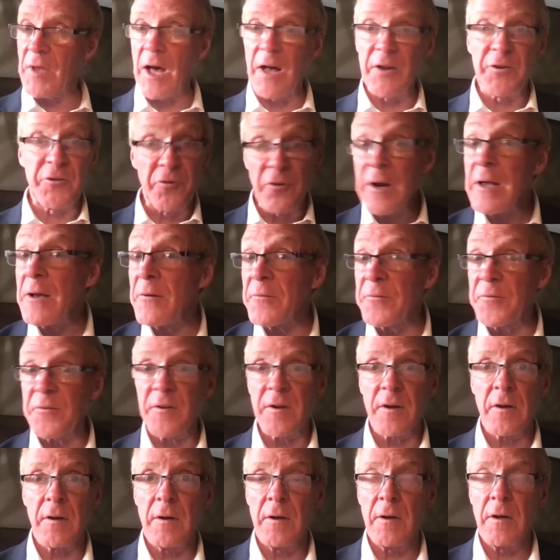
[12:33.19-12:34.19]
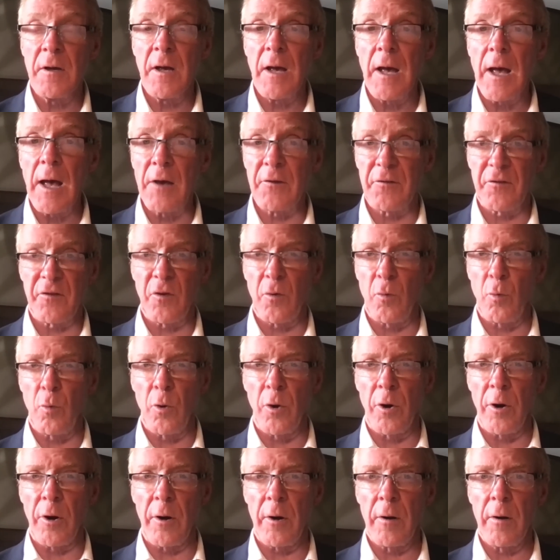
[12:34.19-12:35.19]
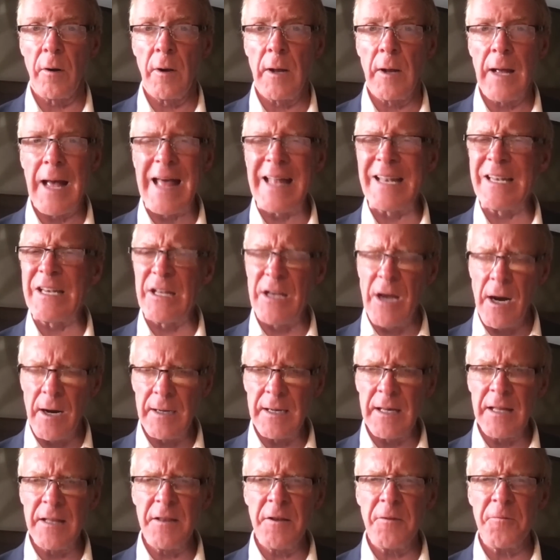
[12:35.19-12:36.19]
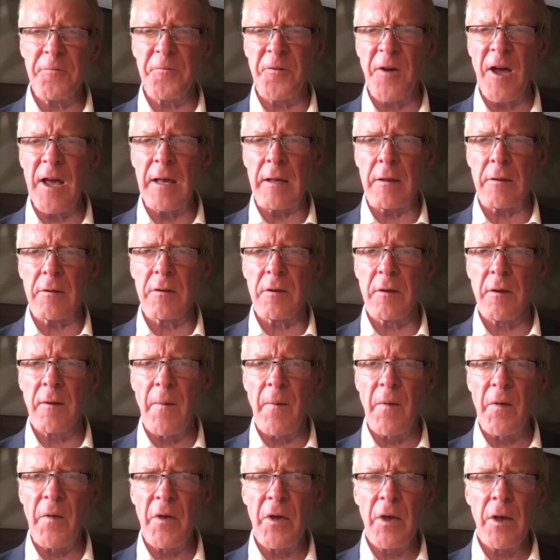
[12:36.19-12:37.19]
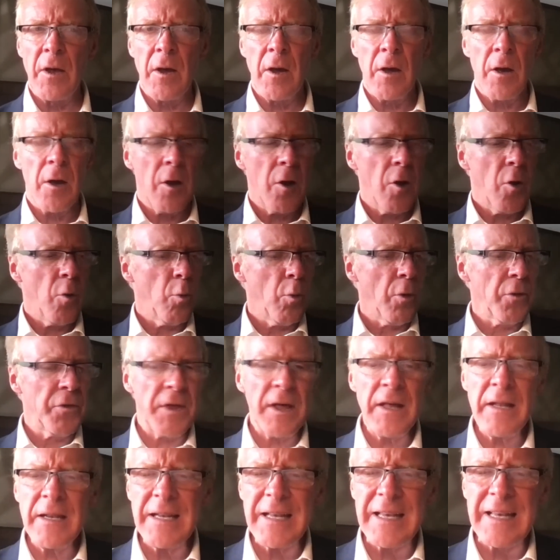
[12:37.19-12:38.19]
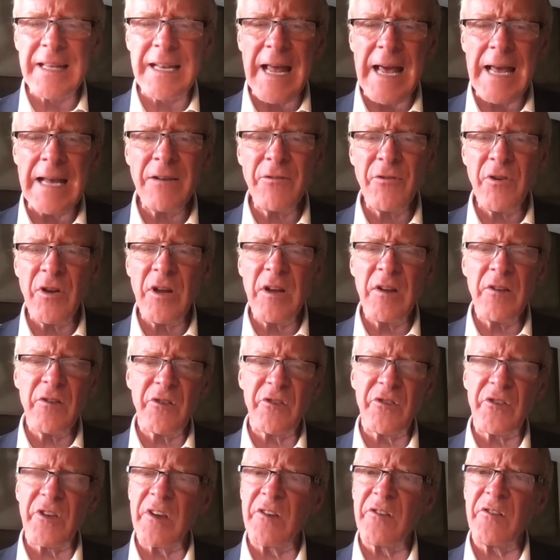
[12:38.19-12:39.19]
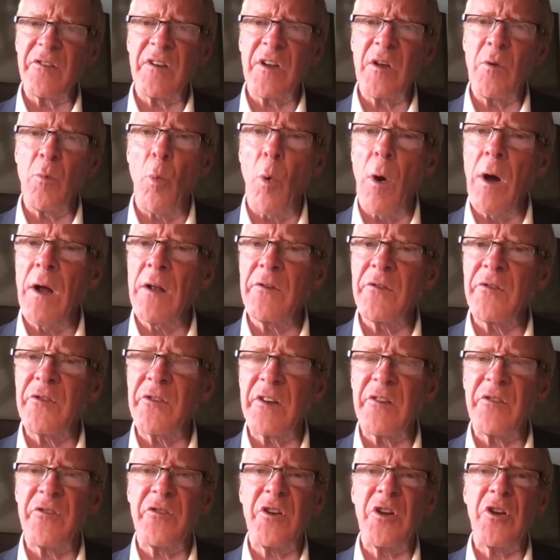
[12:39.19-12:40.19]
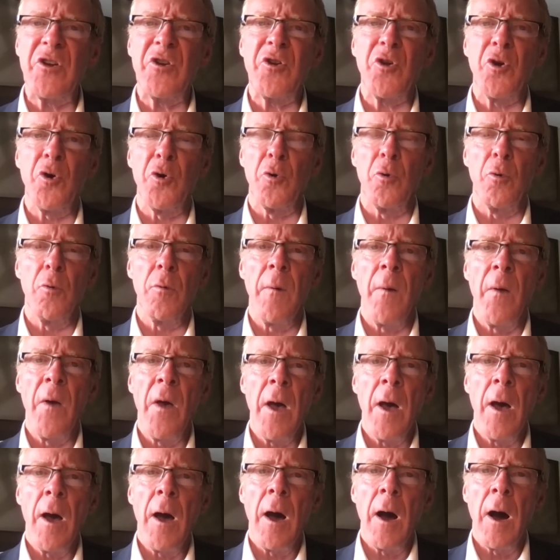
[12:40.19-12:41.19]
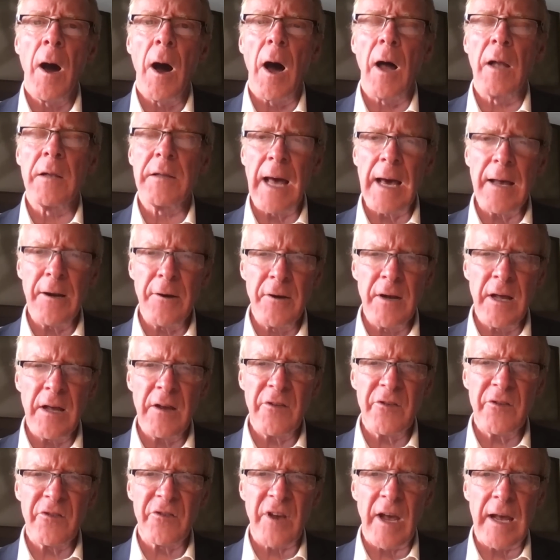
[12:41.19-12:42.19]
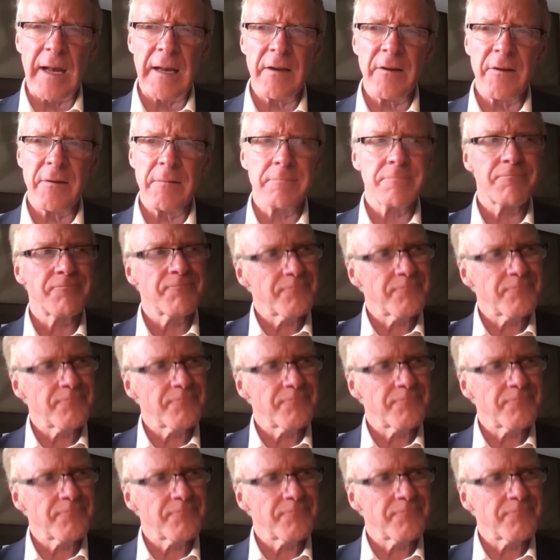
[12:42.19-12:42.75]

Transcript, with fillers: adrift, as it were, and young in the faith. Well, then in 1861 62, a Latter day Saint